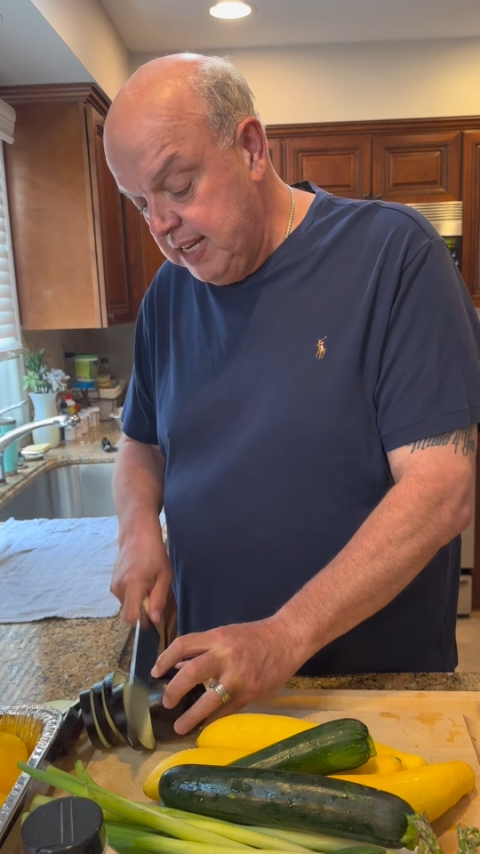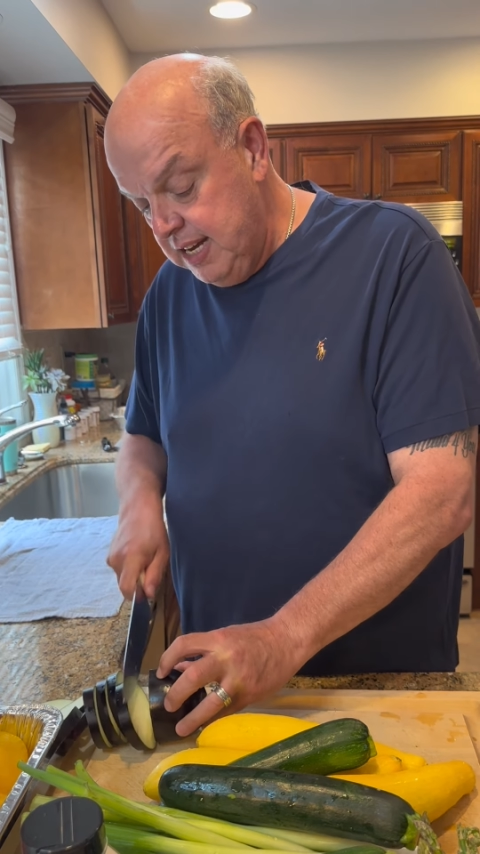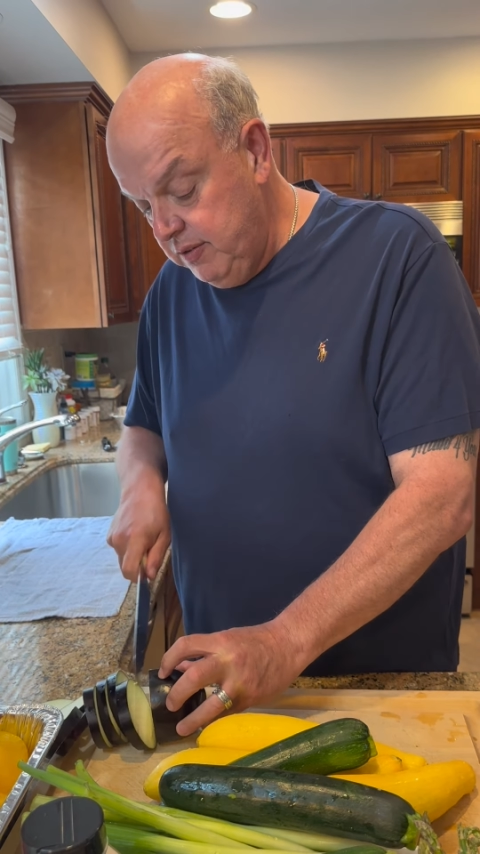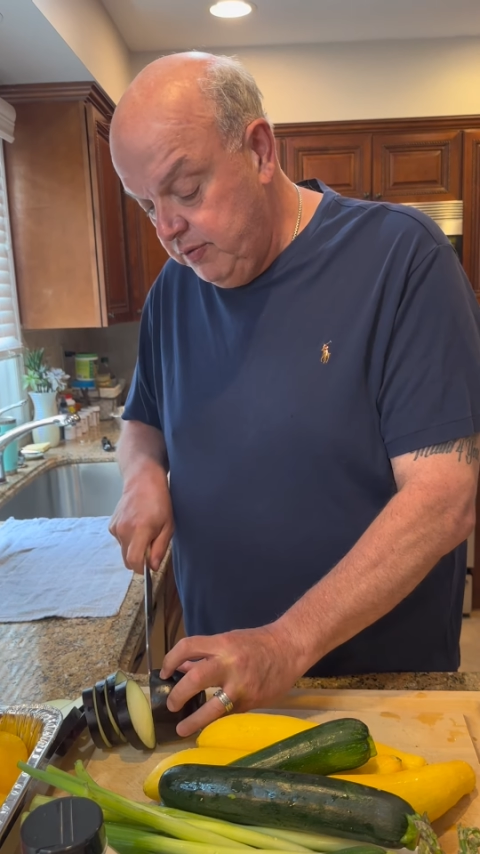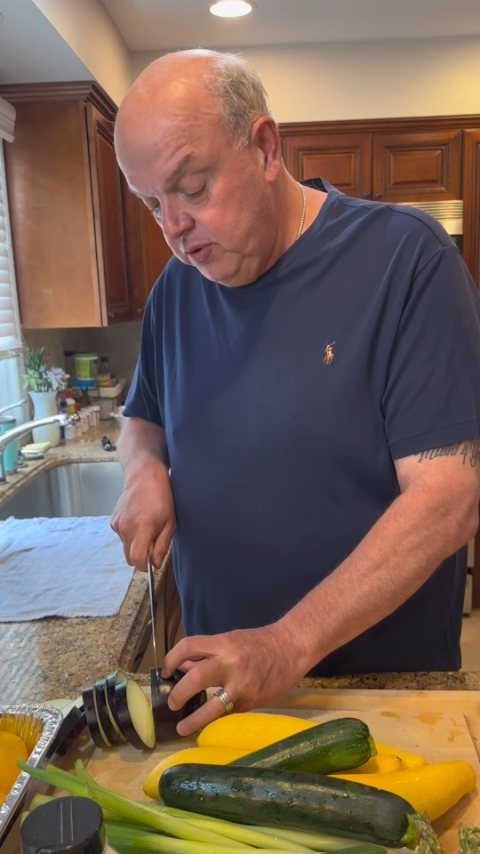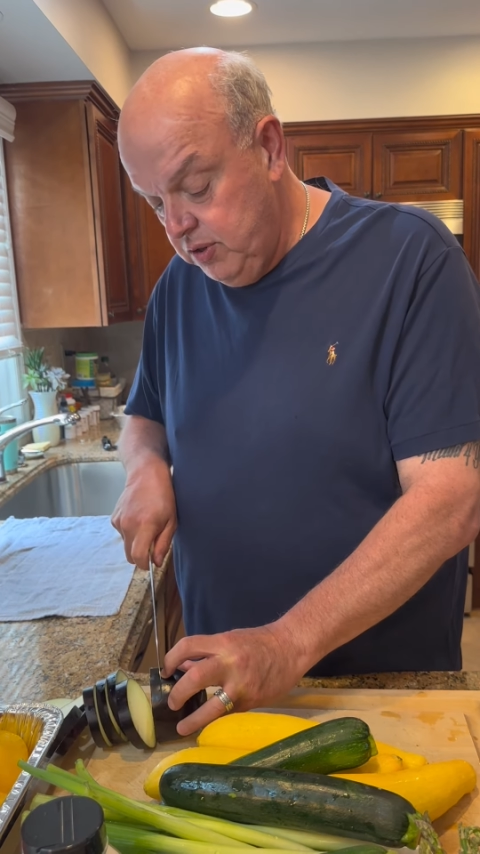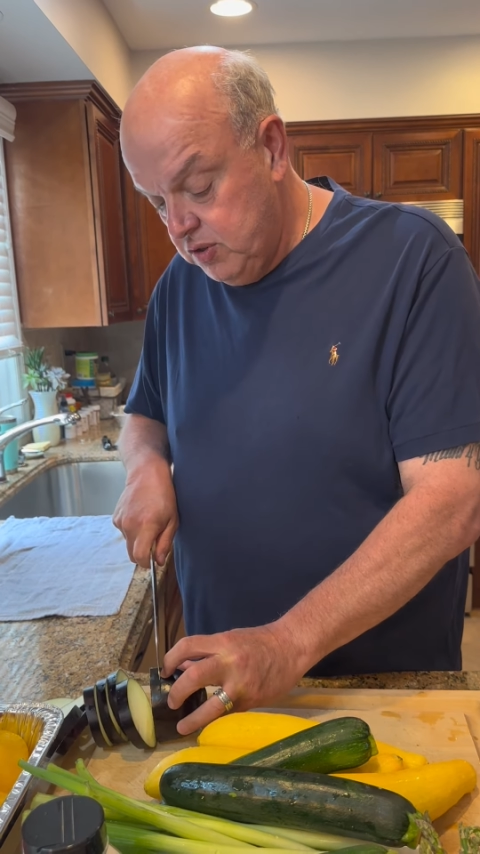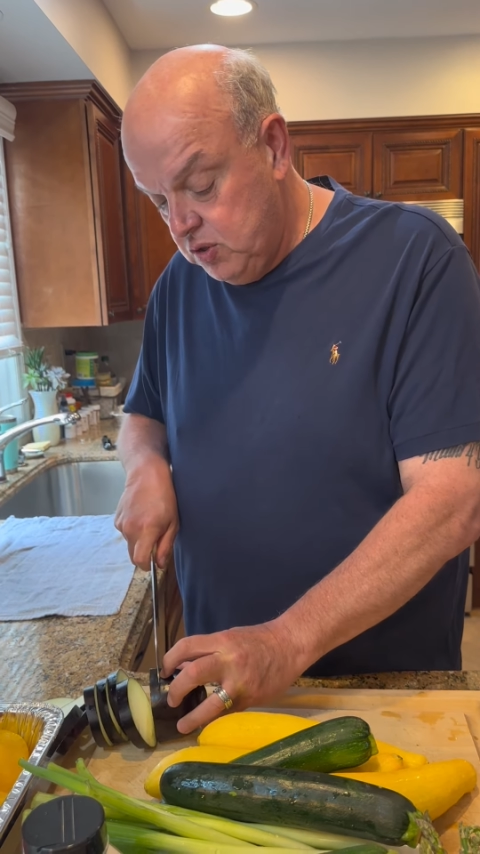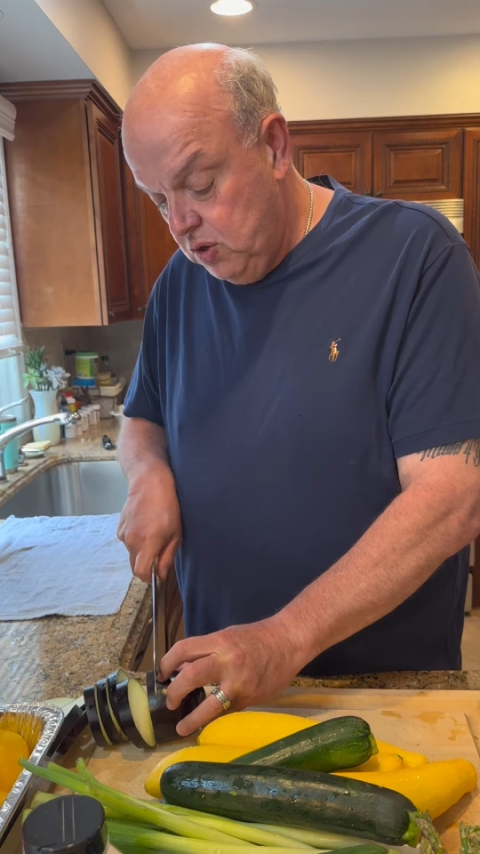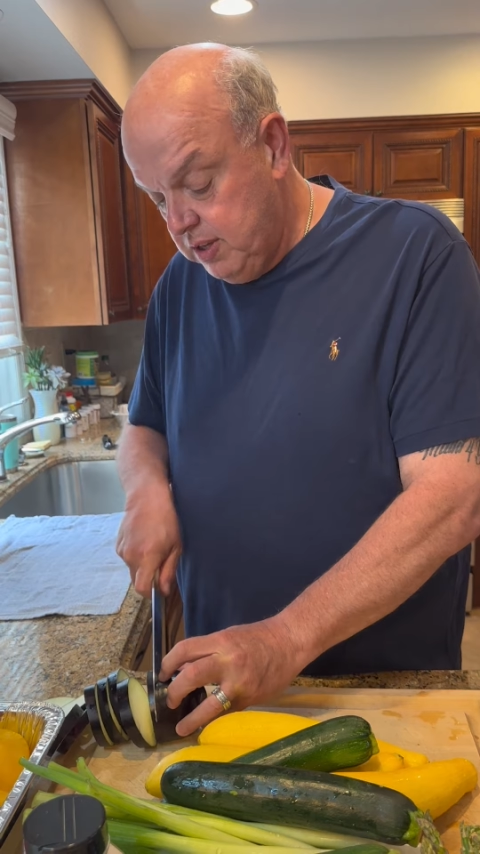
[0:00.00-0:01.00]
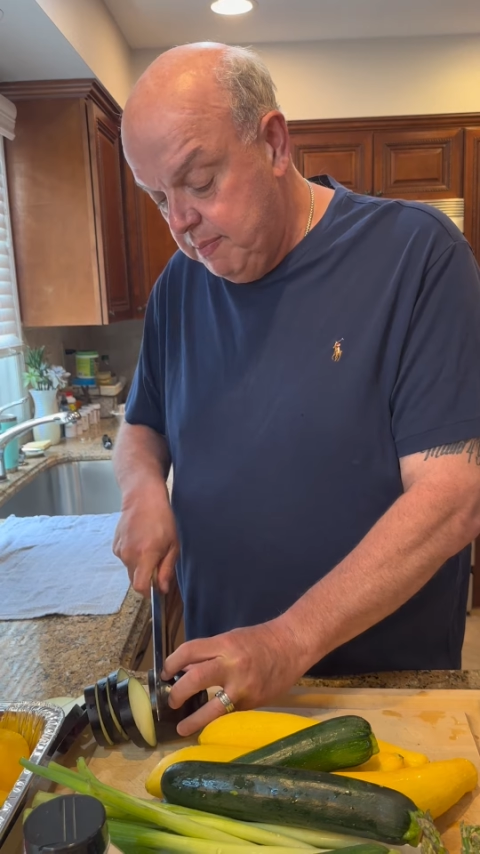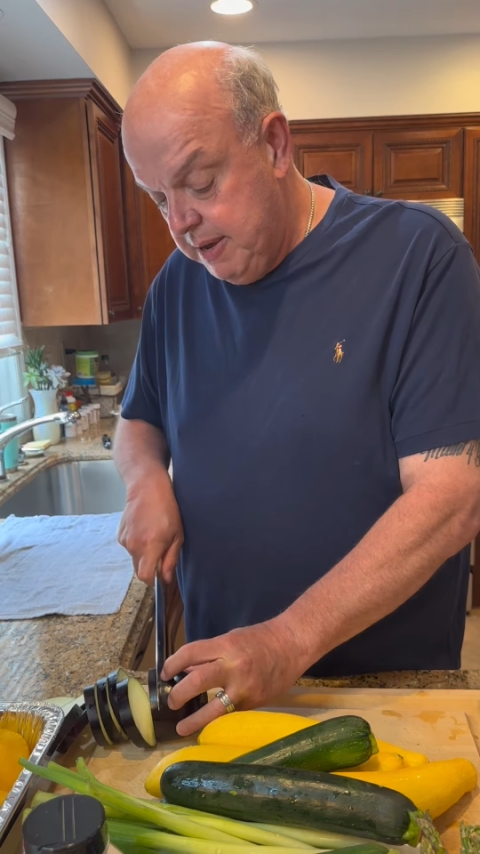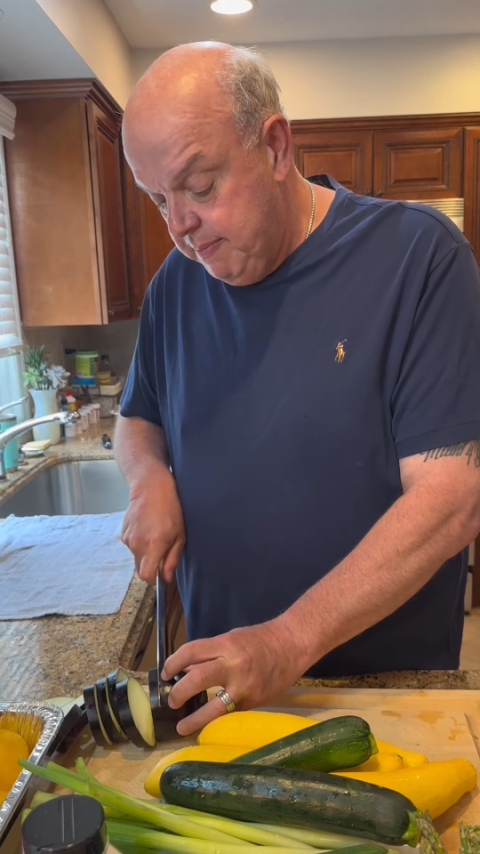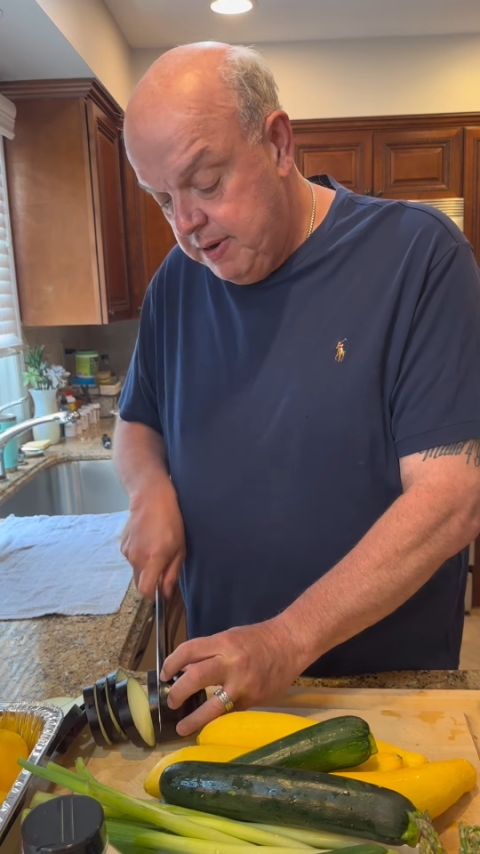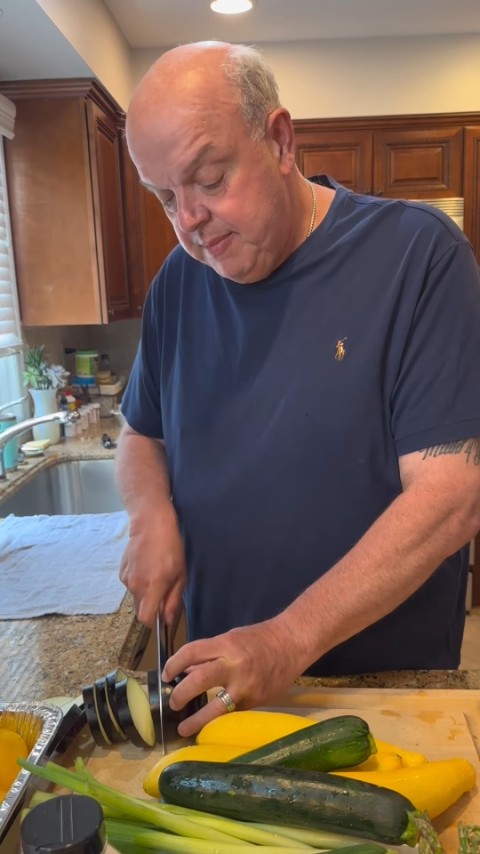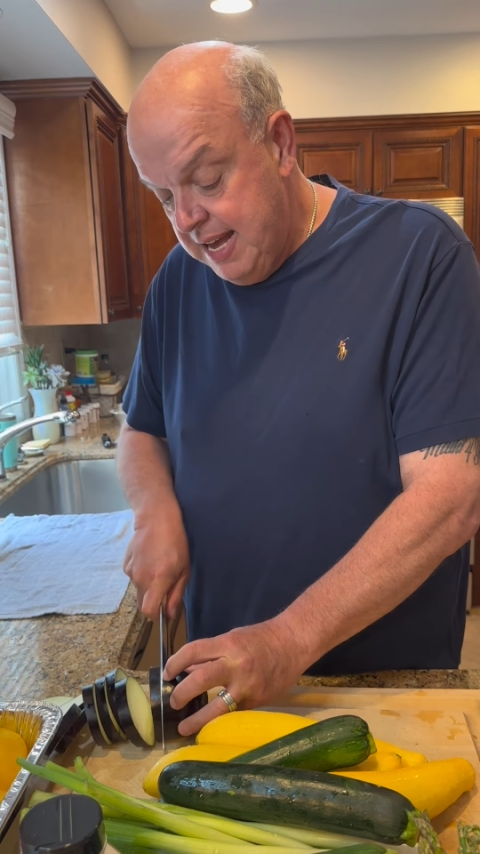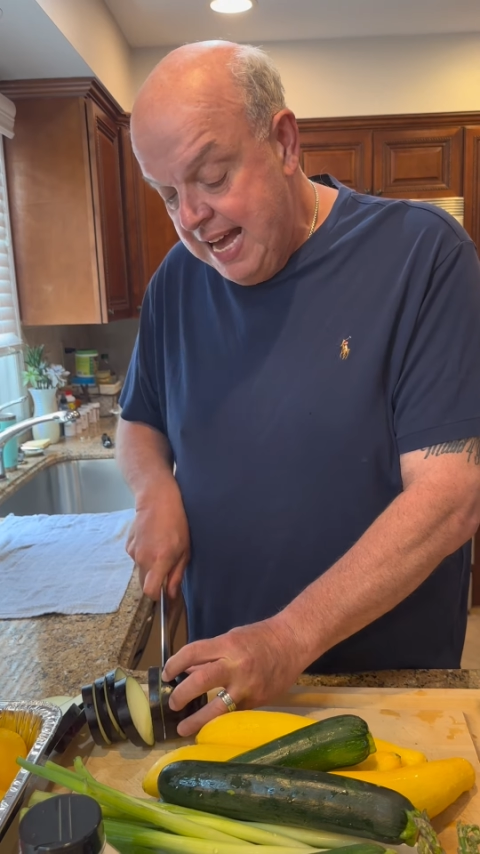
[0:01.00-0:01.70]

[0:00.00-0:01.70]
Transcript: olive oil, salt and pepper them.